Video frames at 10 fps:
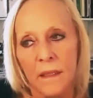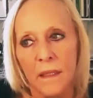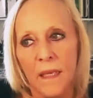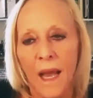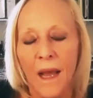
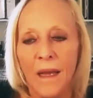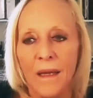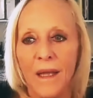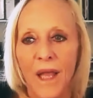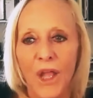yeah.
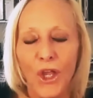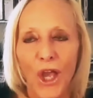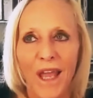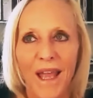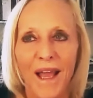
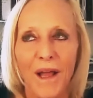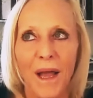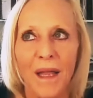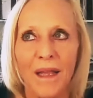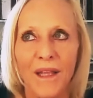
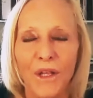I,